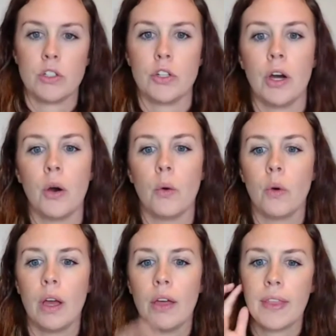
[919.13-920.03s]

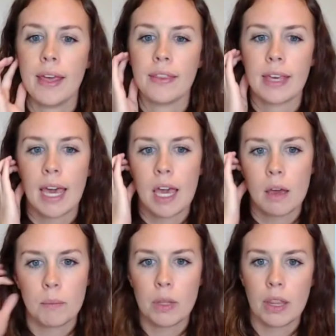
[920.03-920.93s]
So in the
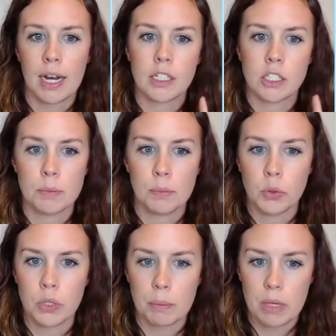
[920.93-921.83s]
game that I just pulled up